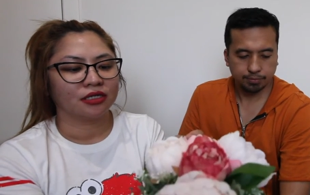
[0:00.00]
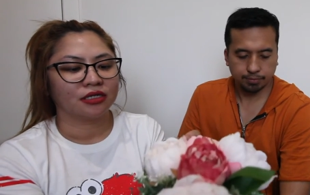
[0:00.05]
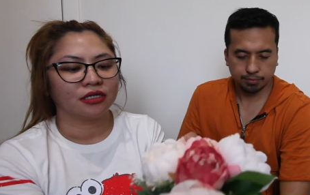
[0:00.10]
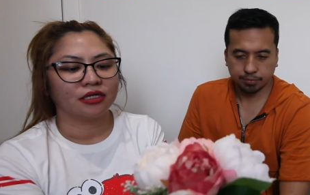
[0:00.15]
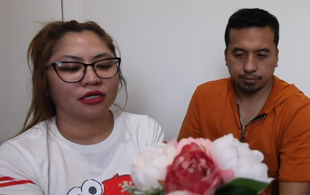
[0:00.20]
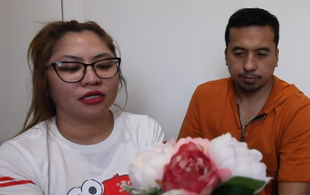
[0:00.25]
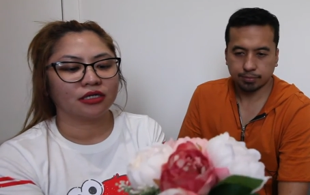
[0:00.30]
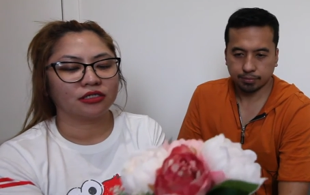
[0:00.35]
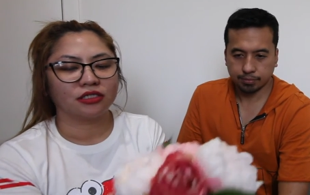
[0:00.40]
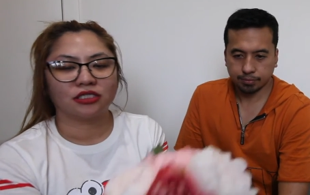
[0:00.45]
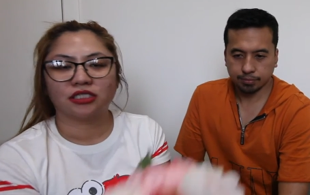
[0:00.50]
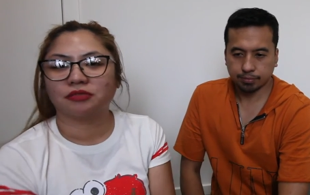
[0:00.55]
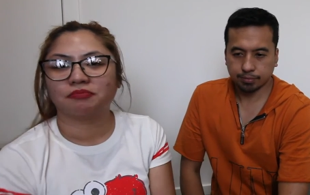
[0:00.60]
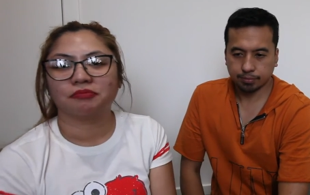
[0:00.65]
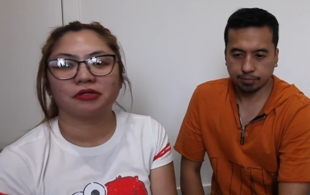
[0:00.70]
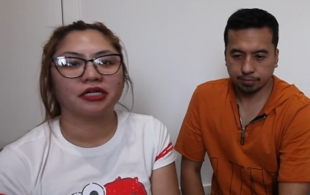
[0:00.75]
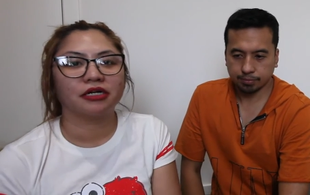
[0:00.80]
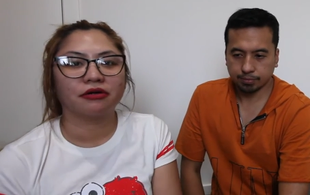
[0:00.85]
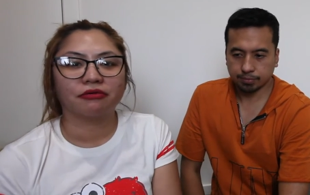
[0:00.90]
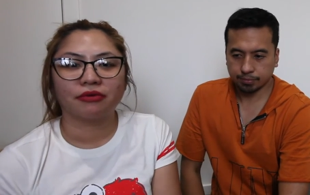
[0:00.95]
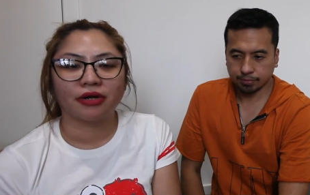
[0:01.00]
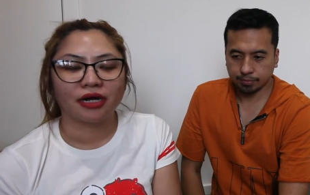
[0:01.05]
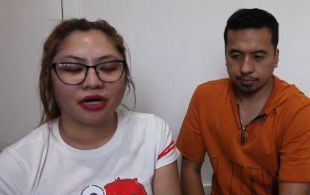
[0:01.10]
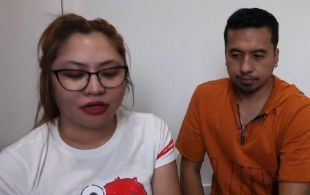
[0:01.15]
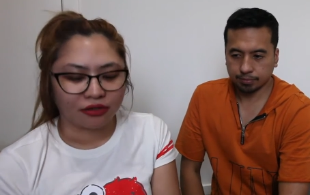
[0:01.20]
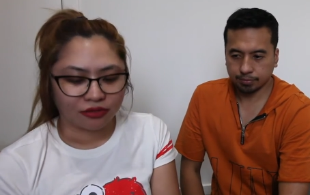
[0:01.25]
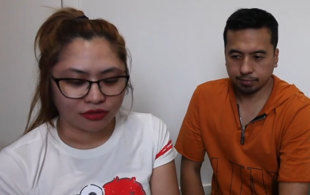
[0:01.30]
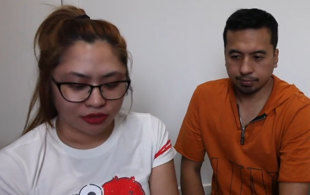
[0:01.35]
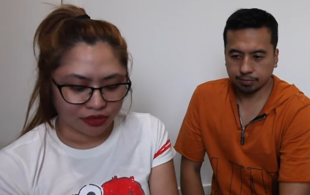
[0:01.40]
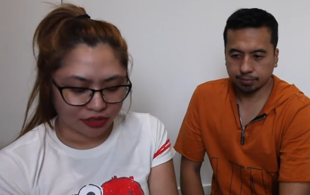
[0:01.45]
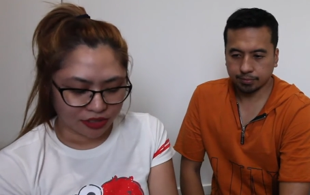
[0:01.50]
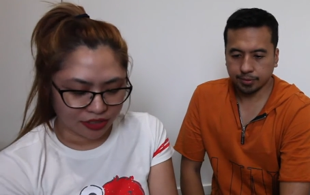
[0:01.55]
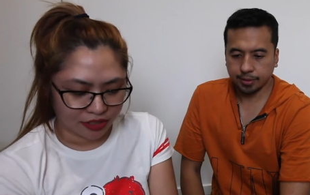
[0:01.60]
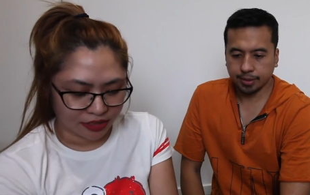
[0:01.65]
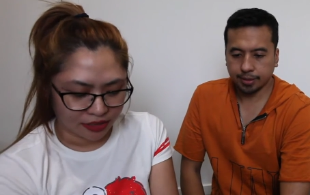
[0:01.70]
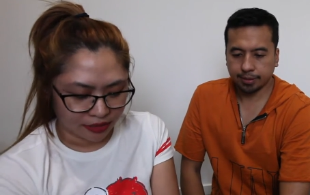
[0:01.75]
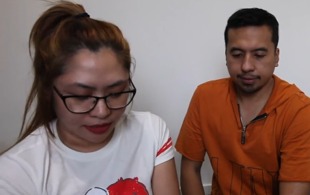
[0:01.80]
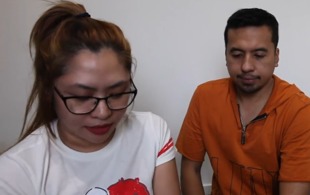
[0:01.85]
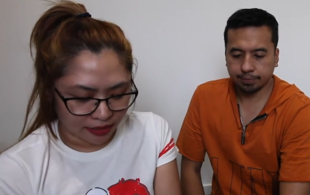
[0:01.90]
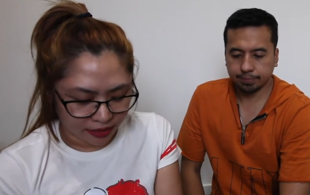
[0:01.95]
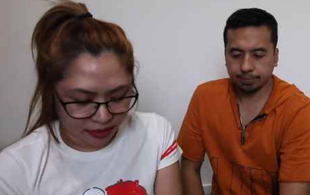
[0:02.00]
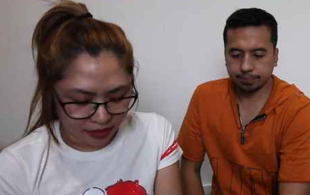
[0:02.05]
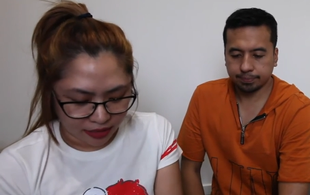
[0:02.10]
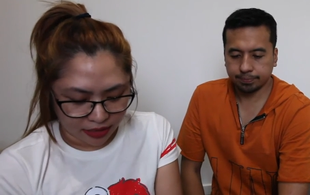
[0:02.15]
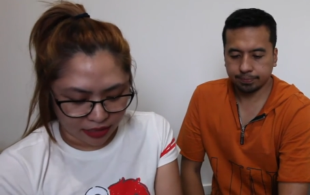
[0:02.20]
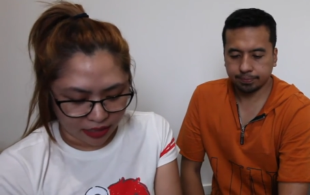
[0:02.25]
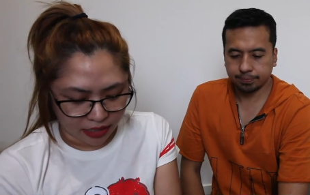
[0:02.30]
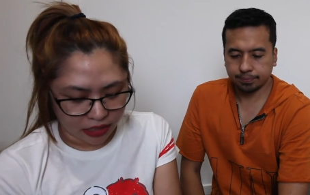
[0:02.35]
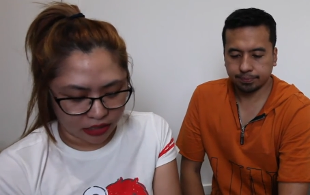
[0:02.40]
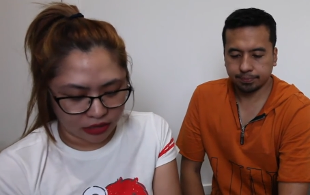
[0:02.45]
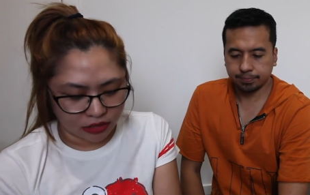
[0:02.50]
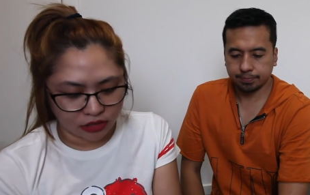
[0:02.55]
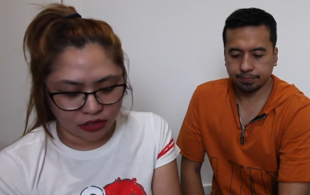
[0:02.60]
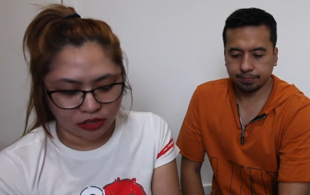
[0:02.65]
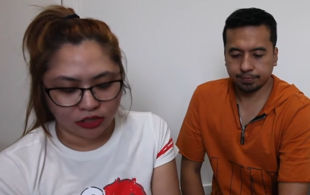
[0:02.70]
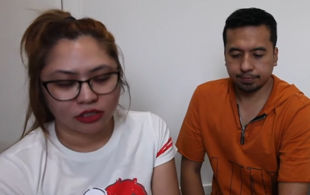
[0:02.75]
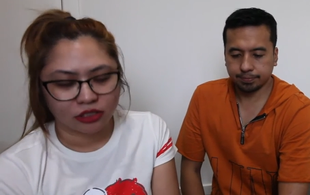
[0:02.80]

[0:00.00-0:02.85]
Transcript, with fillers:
Speaker 1: and just play around. And